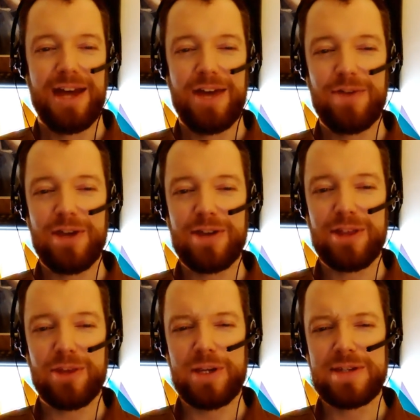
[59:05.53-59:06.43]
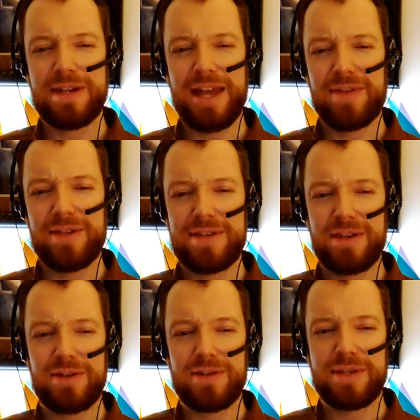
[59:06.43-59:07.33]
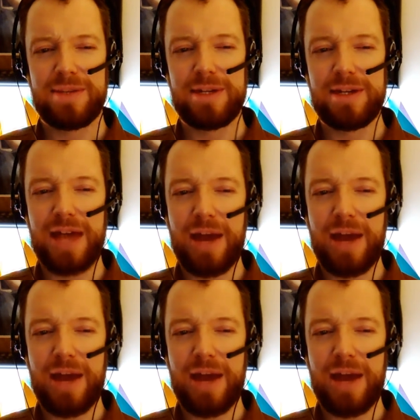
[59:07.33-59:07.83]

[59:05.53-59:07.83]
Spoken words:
I figured that the reason to have these sessions limited to